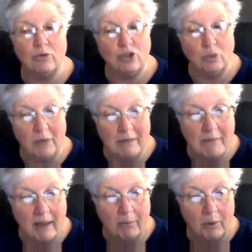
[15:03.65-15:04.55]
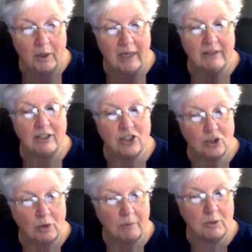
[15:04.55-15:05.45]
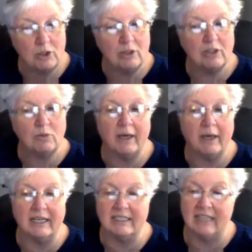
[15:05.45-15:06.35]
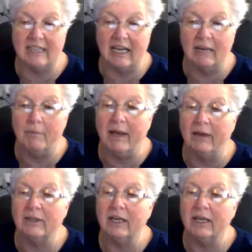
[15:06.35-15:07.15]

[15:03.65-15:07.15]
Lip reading: you remember in the scriptures what it said about